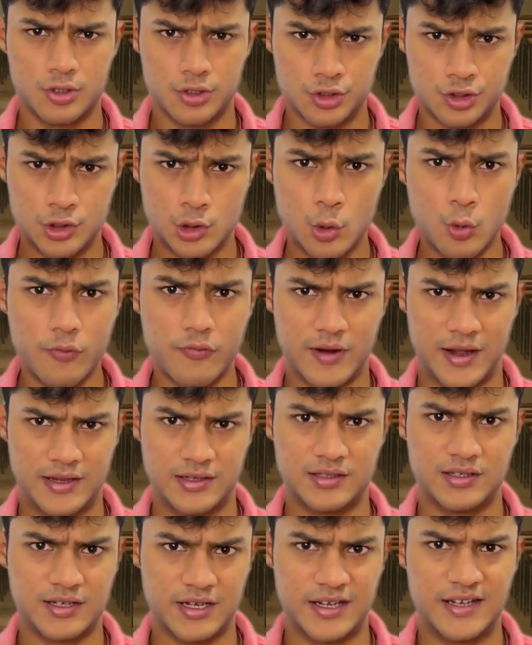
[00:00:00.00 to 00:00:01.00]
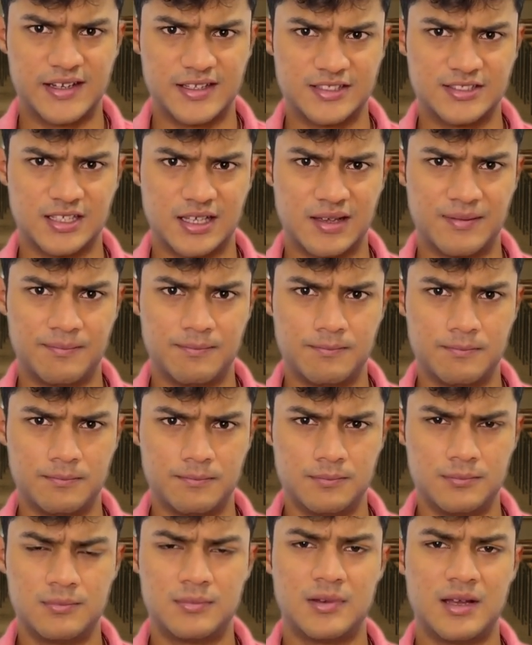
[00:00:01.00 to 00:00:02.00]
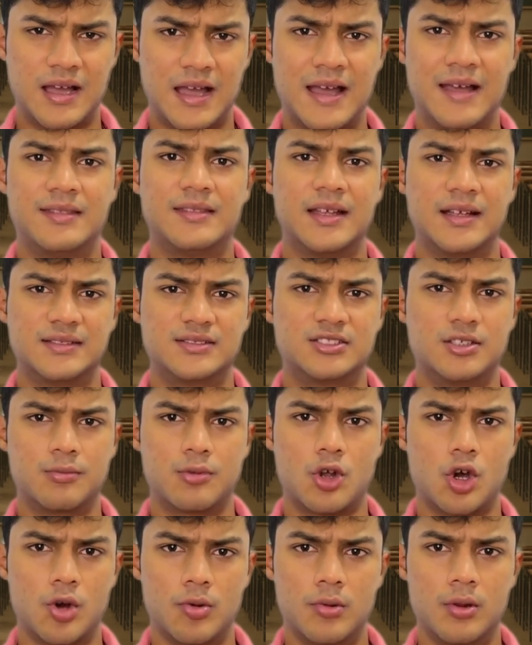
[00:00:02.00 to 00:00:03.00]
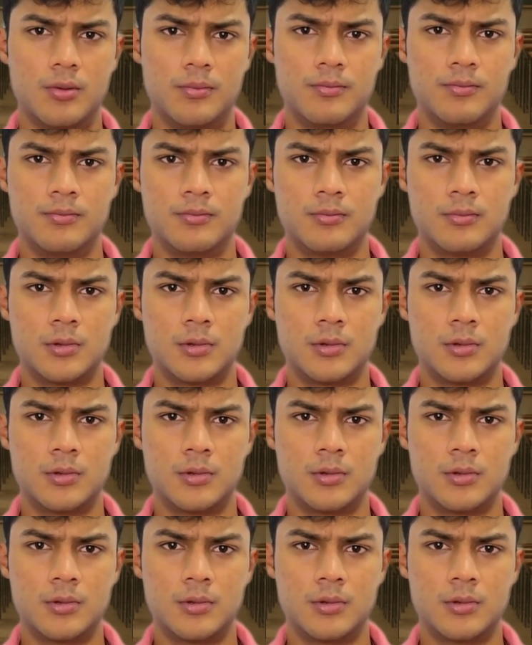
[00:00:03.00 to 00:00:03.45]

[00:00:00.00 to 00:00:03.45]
you find the right exam. And that's the problem.